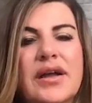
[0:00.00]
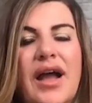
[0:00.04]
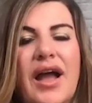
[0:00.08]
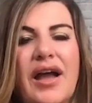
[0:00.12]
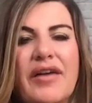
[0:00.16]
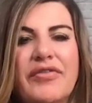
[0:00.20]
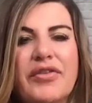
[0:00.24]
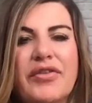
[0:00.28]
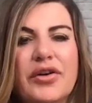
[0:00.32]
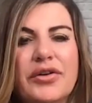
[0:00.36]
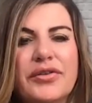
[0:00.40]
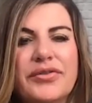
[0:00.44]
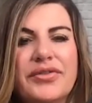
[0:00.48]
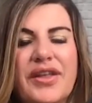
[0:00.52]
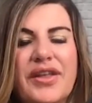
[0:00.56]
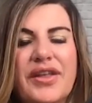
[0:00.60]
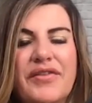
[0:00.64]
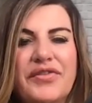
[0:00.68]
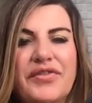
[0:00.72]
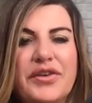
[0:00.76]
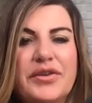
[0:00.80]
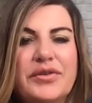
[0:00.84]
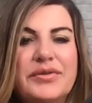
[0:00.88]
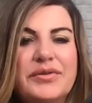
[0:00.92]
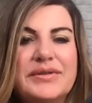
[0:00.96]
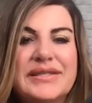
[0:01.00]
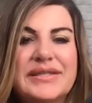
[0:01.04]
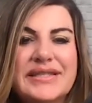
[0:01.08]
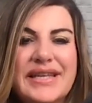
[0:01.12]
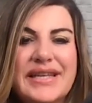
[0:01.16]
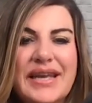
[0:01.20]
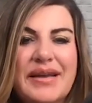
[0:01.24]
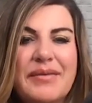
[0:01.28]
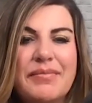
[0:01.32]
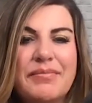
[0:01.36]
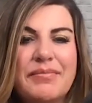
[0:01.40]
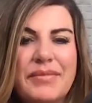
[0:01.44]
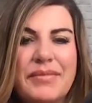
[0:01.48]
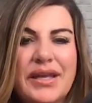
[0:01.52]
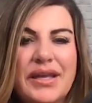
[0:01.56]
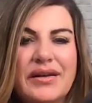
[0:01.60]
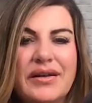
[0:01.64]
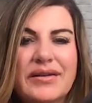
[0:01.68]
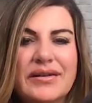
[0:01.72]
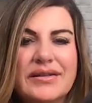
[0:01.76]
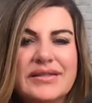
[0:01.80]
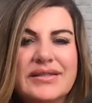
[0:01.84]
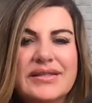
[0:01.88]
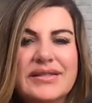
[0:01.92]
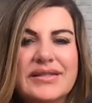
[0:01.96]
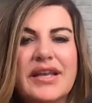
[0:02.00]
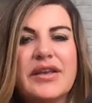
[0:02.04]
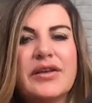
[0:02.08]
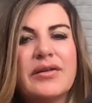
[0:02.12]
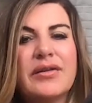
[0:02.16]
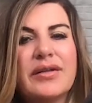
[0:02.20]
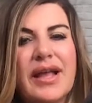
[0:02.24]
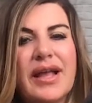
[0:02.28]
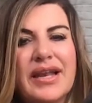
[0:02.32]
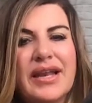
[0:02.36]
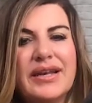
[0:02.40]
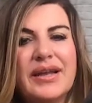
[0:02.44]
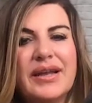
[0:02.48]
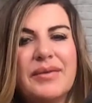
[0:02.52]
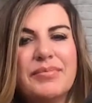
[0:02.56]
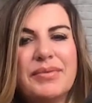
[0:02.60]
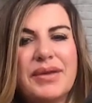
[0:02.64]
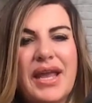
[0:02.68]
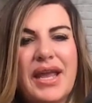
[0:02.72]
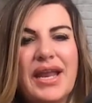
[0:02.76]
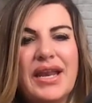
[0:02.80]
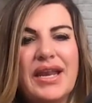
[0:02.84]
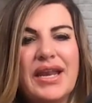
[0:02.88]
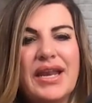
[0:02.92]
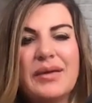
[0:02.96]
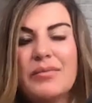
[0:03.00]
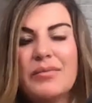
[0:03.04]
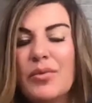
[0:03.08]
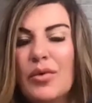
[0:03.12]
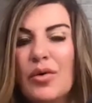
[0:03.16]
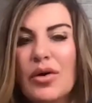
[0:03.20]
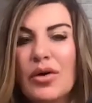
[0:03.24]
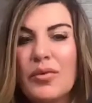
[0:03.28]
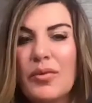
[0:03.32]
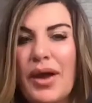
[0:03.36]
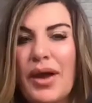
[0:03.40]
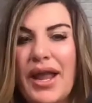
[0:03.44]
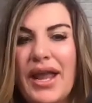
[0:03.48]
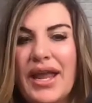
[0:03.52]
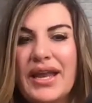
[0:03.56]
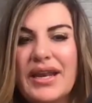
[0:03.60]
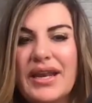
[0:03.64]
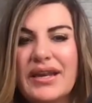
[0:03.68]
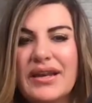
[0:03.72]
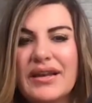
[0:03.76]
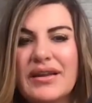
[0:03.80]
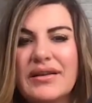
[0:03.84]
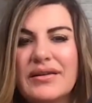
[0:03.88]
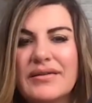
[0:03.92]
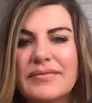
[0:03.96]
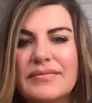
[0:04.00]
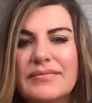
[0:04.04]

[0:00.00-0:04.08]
I've heard that if you skip meals that you'll end up gaining more weight